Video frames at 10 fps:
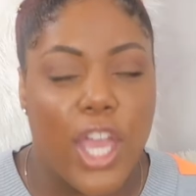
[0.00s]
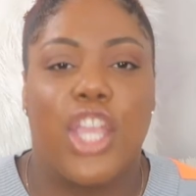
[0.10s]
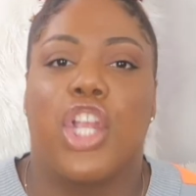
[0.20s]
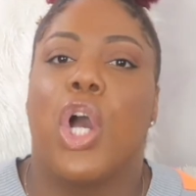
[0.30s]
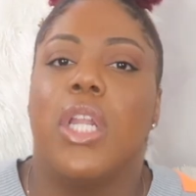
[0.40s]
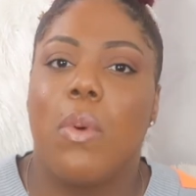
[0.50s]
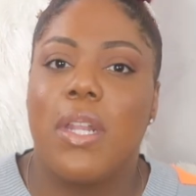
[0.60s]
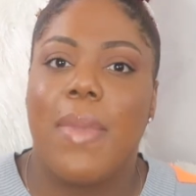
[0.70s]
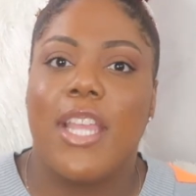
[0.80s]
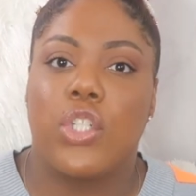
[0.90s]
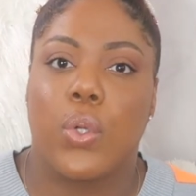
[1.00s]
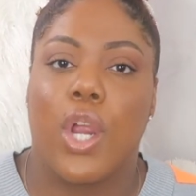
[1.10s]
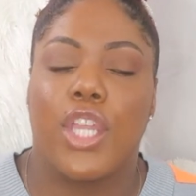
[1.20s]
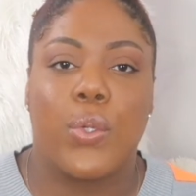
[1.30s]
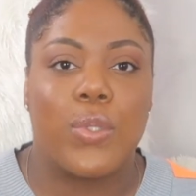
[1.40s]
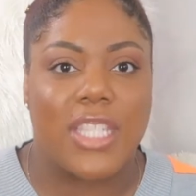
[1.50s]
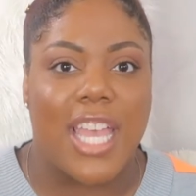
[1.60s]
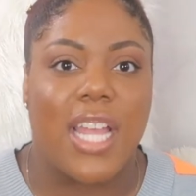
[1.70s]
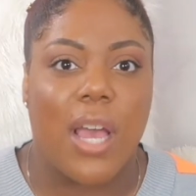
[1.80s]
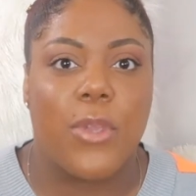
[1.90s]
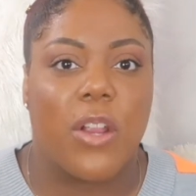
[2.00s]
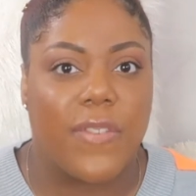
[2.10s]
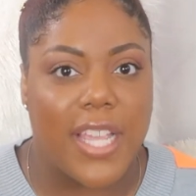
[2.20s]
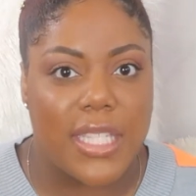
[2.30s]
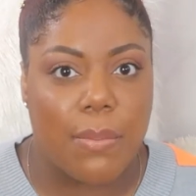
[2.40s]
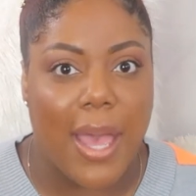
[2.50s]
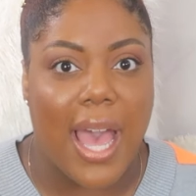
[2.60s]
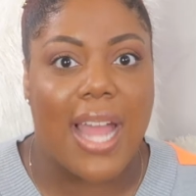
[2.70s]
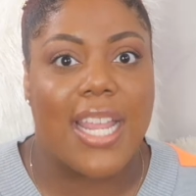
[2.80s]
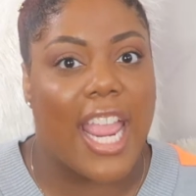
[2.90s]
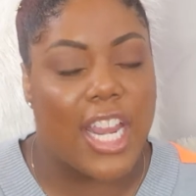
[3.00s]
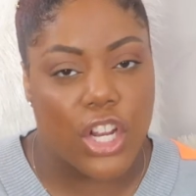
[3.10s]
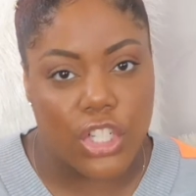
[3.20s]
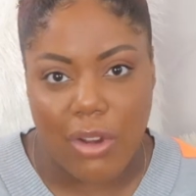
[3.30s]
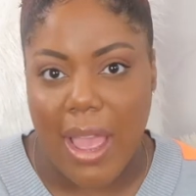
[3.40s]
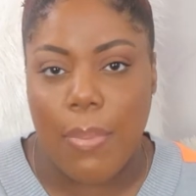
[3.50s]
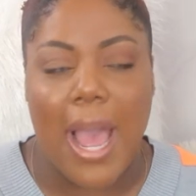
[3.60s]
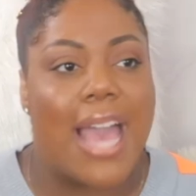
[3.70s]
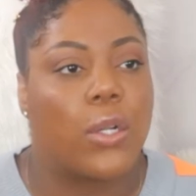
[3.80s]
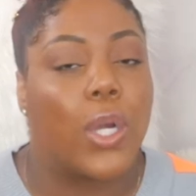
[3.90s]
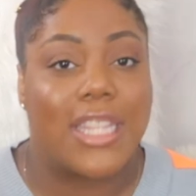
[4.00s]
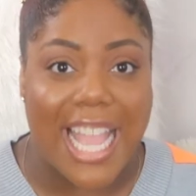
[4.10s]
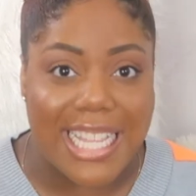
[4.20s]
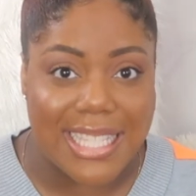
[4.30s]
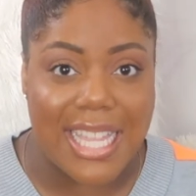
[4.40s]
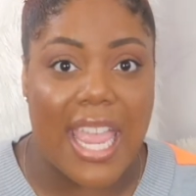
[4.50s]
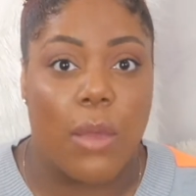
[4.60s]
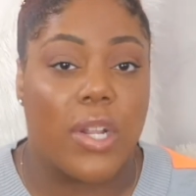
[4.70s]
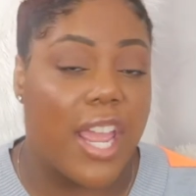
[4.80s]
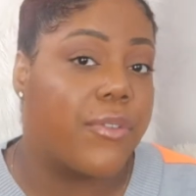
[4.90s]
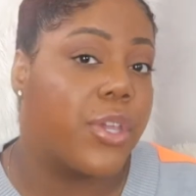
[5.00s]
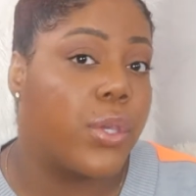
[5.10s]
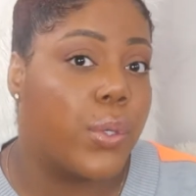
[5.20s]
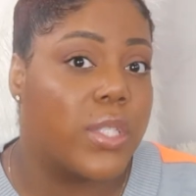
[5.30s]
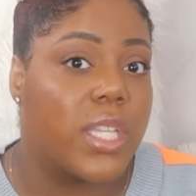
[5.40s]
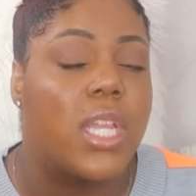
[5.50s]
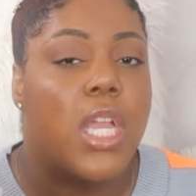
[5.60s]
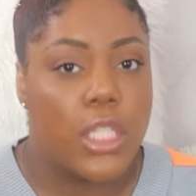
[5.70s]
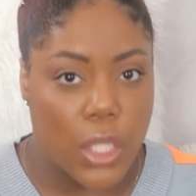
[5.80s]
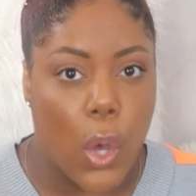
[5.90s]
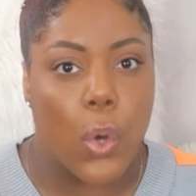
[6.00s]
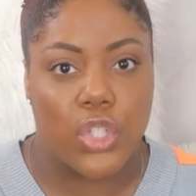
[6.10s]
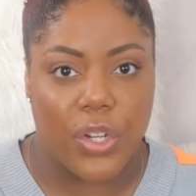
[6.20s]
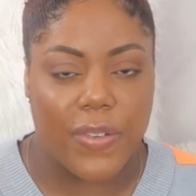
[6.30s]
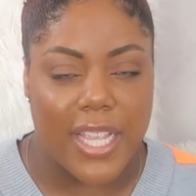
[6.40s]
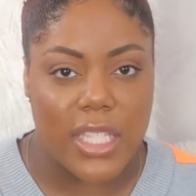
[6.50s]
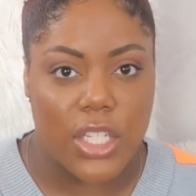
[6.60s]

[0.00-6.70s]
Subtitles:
You're going to want to make sure you set up your FlexiPod and your tripod or light stand, whatever you're using to hold your Flexi